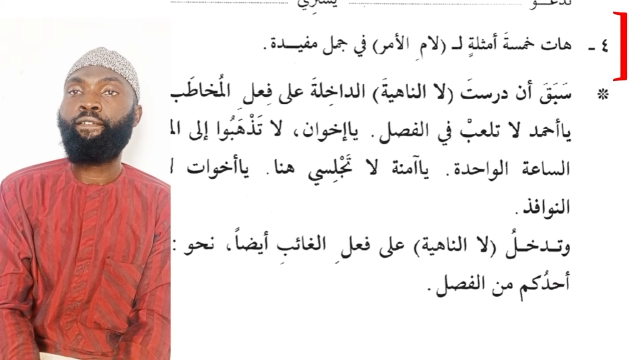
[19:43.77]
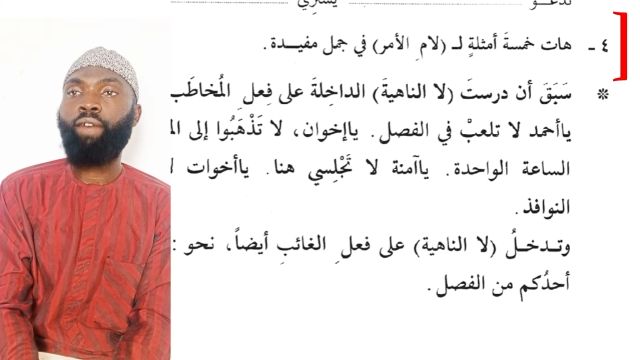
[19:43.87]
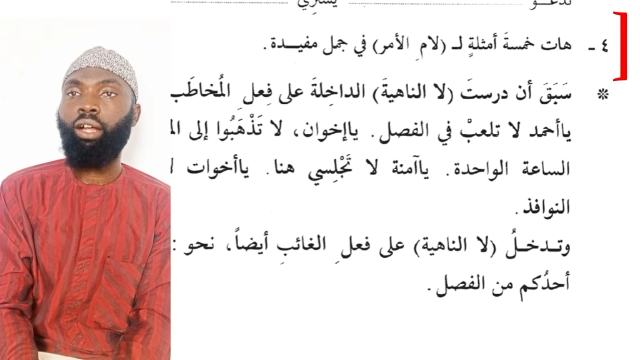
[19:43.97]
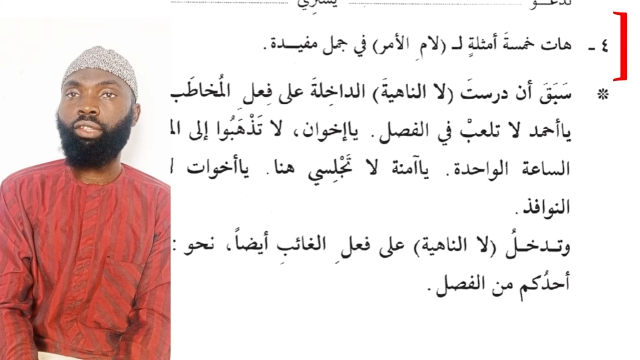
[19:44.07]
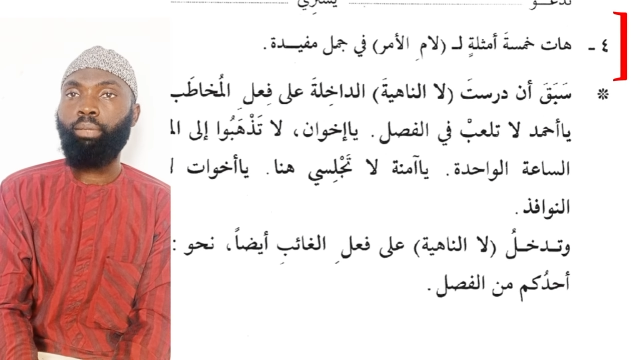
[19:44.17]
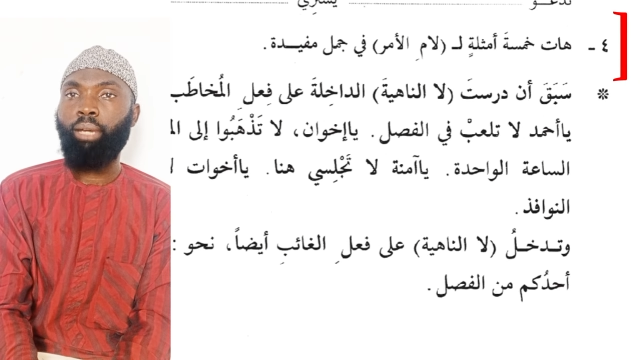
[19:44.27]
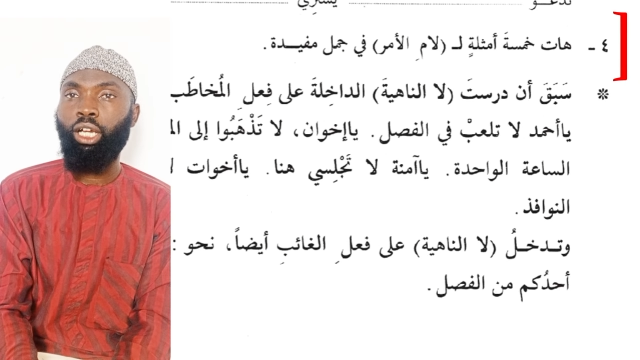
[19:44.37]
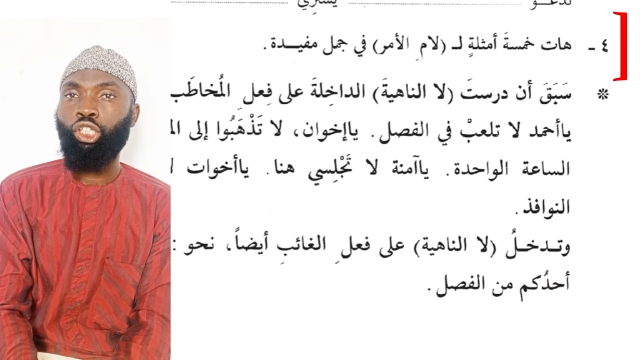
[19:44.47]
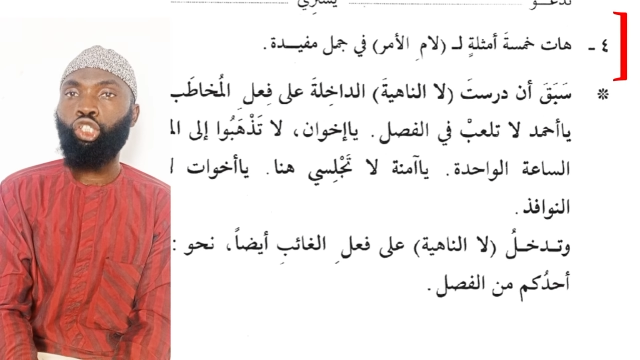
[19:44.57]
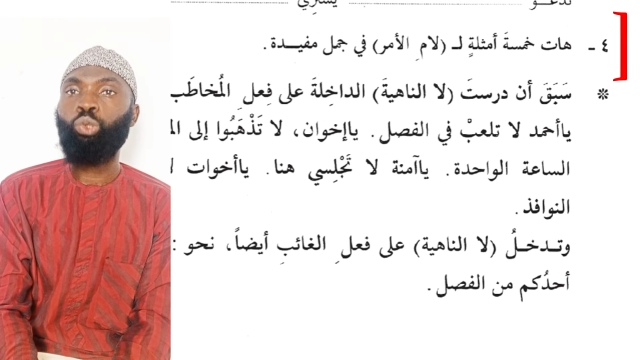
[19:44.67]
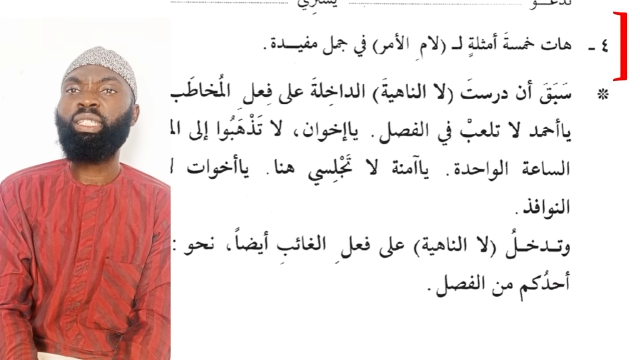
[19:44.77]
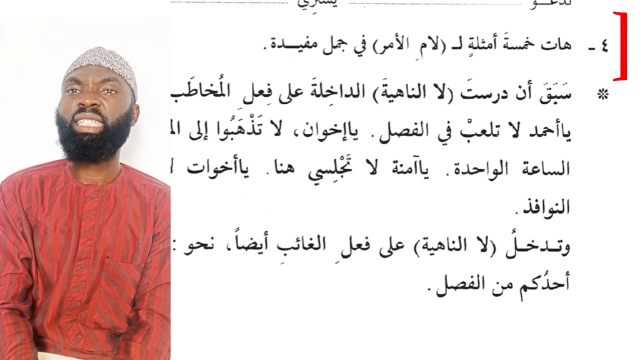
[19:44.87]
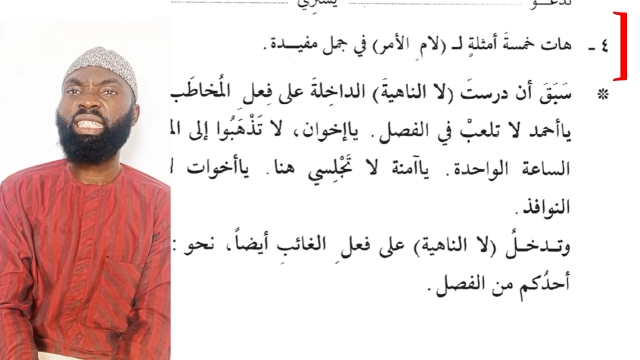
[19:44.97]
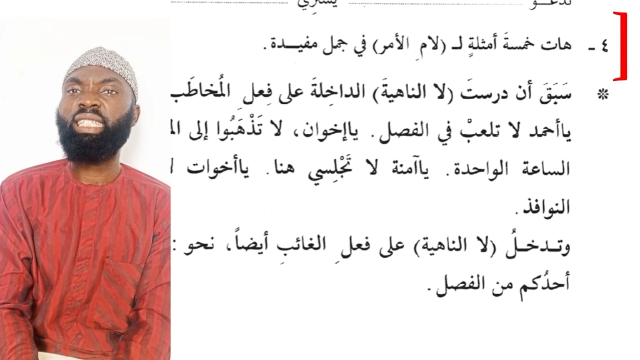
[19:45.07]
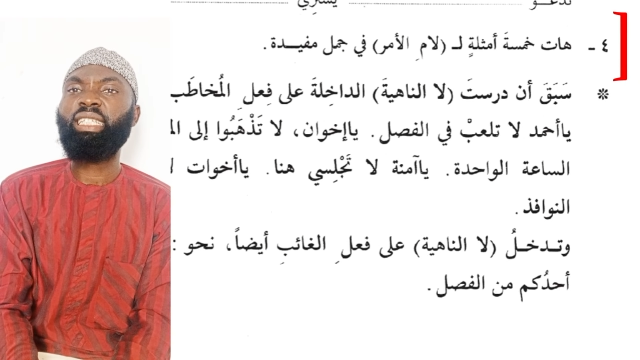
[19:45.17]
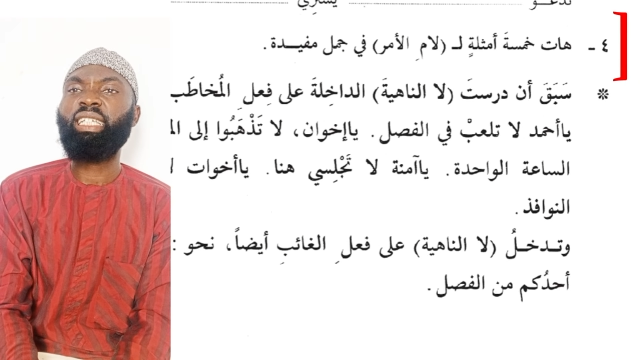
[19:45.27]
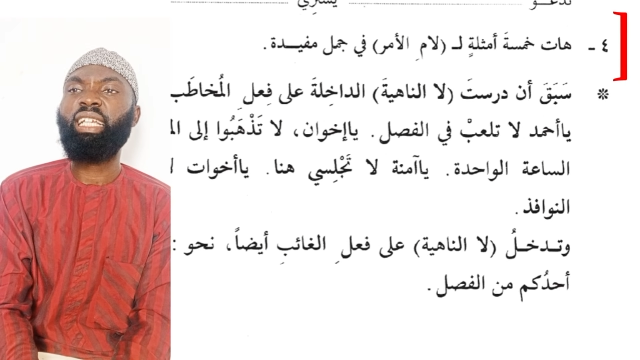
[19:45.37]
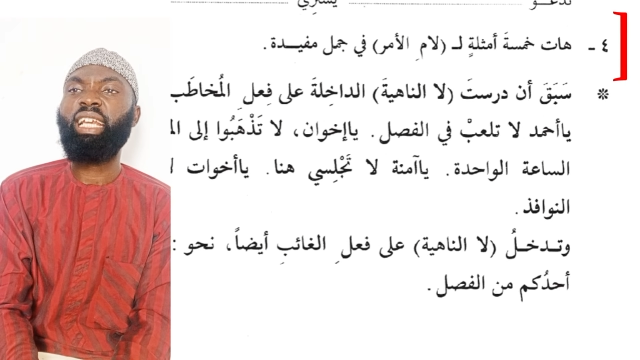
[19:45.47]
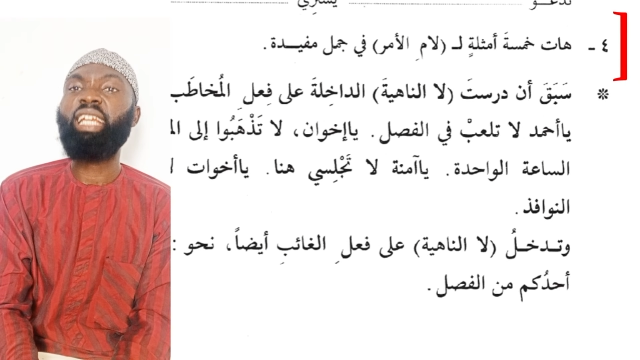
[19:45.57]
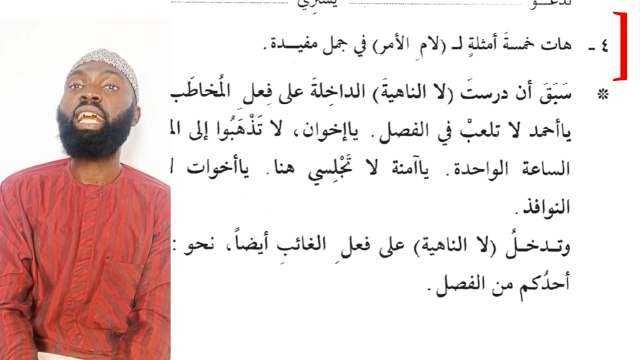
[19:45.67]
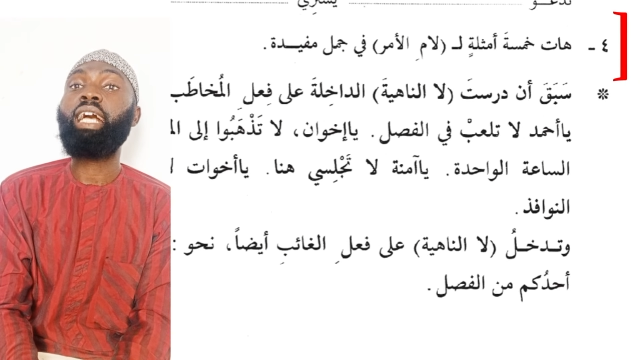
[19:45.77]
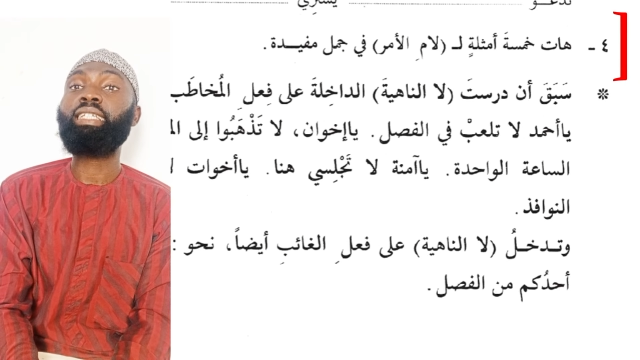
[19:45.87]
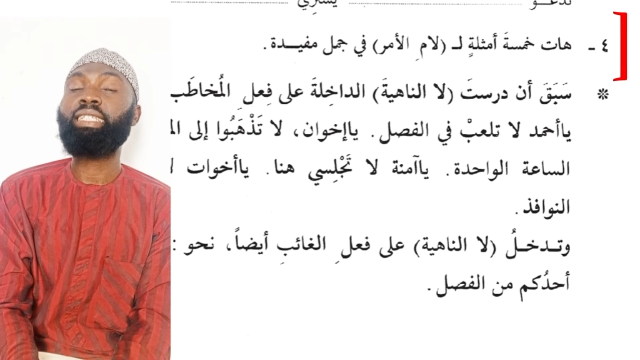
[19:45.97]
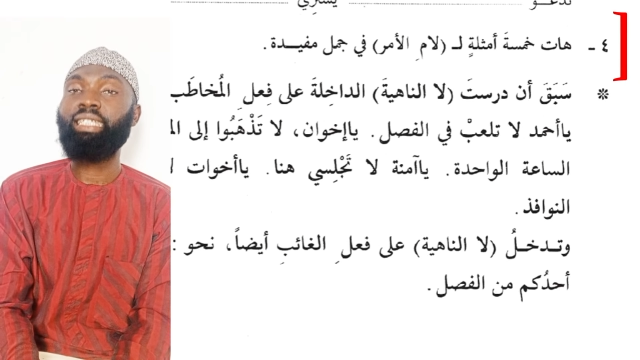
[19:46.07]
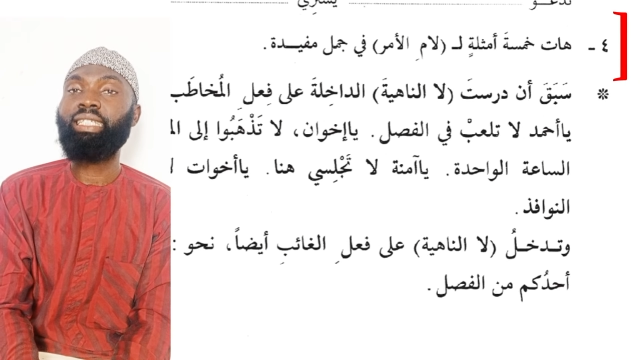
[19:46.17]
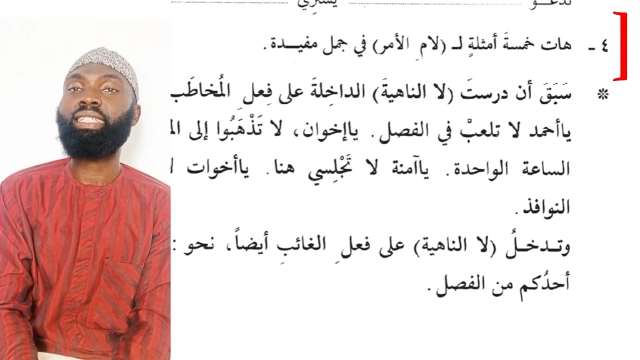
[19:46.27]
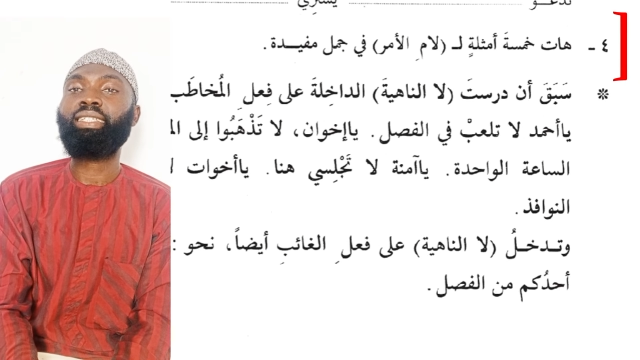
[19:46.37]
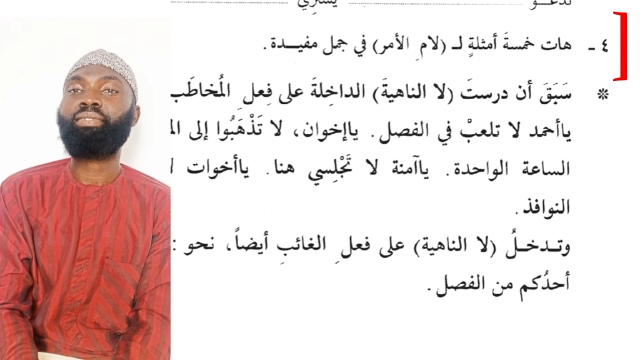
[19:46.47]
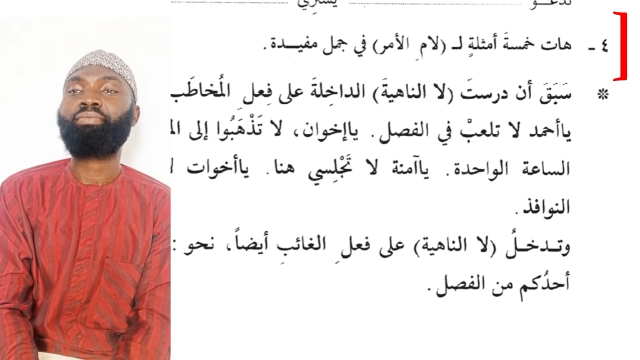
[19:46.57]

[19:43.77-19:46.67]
Fatima should sit in her seat.